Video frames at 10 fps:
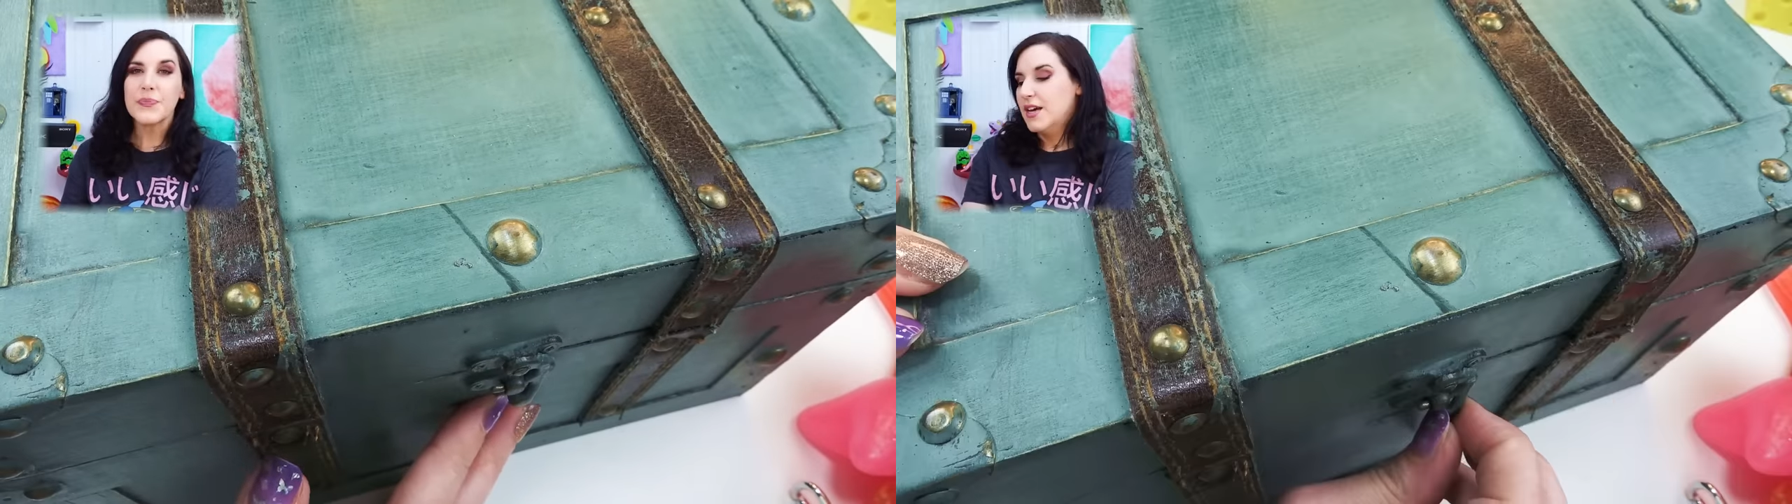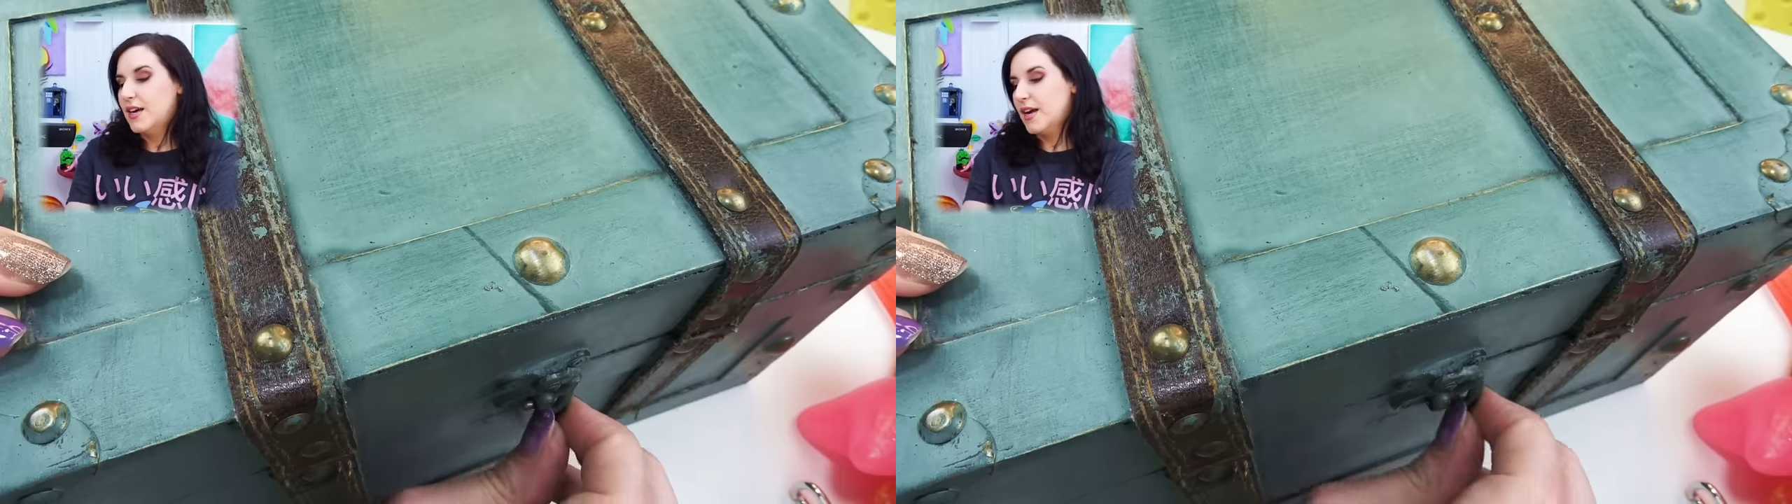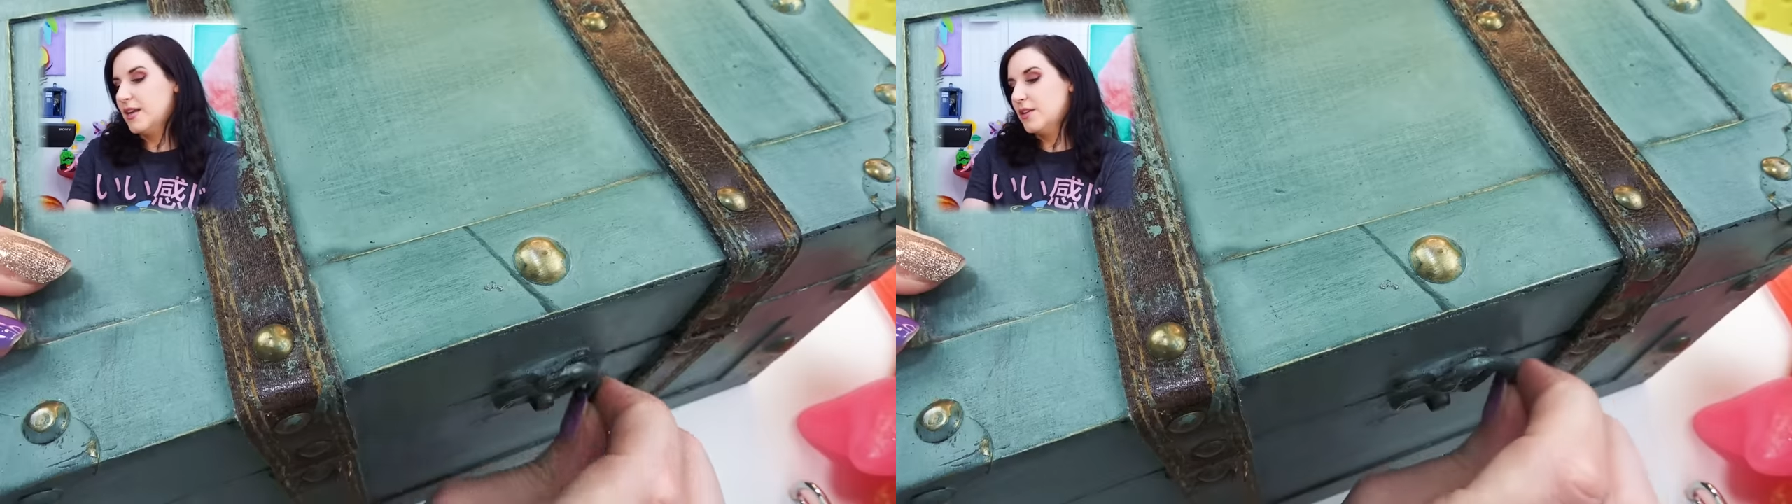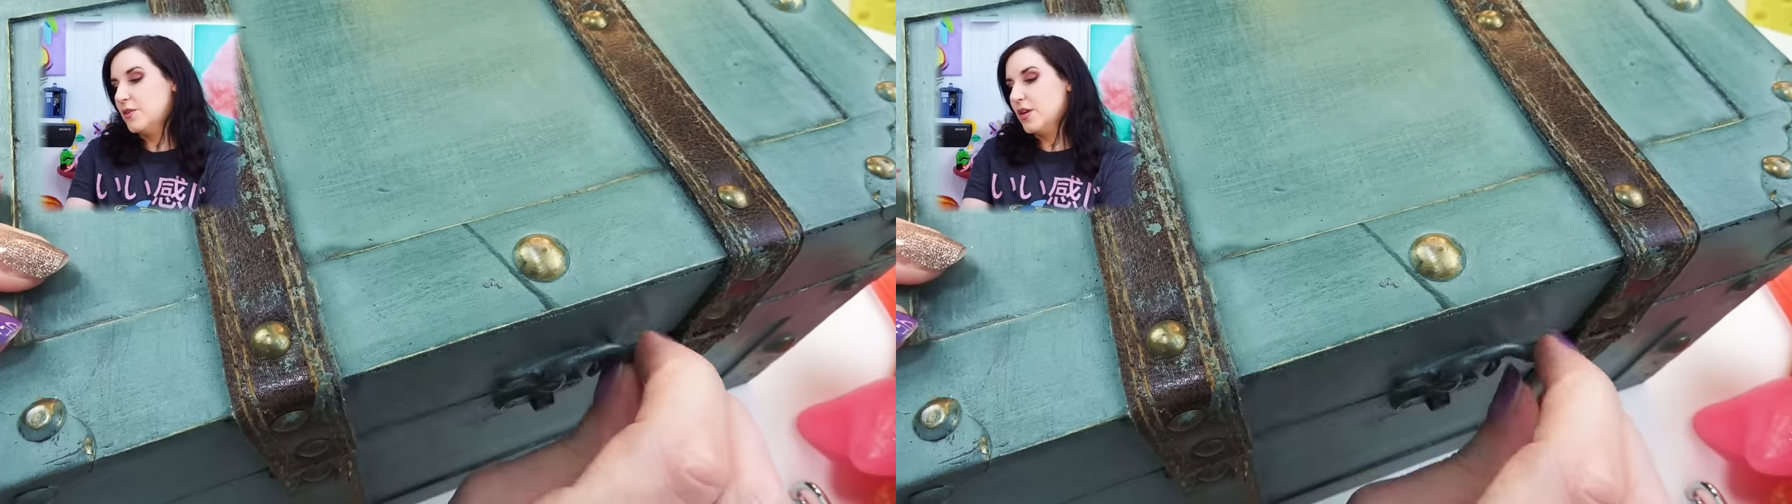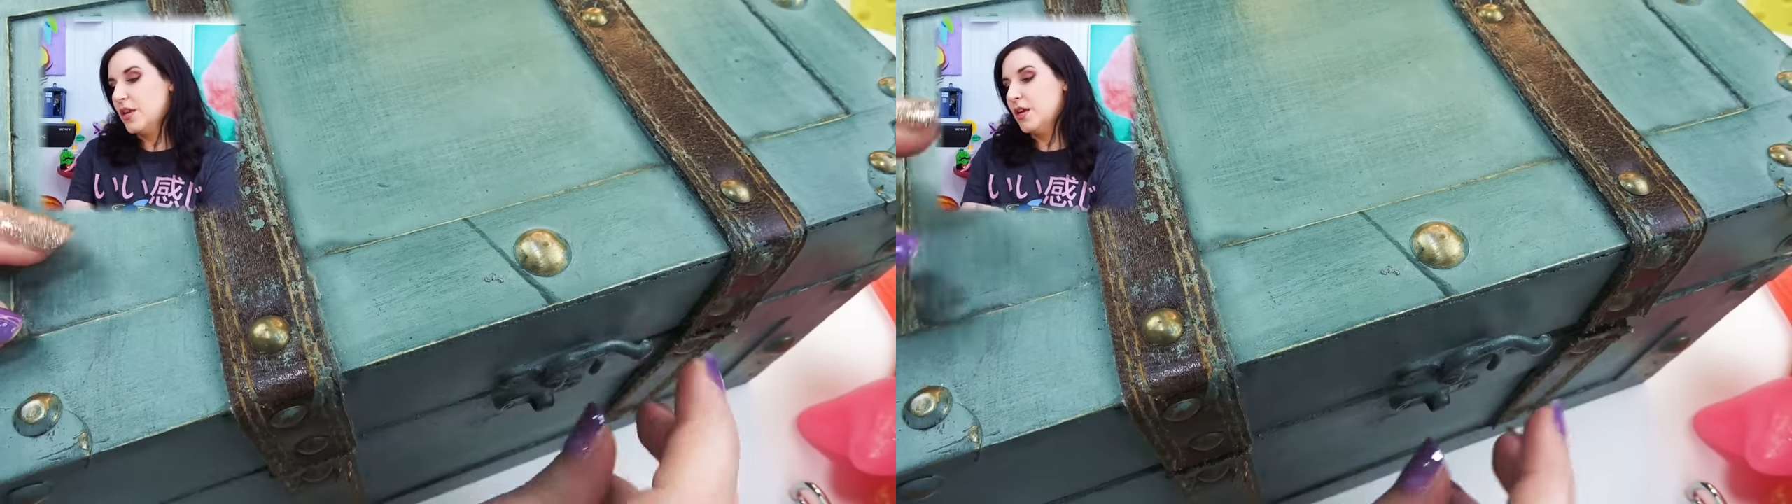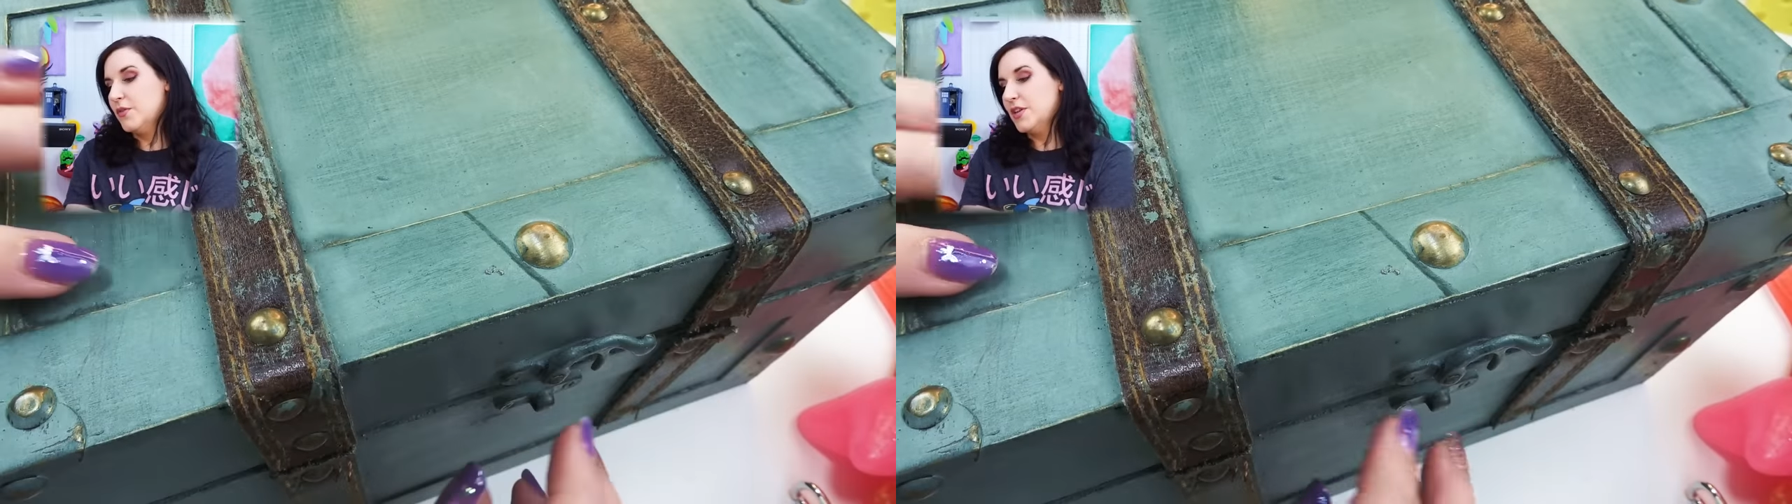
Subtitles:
All right, you can have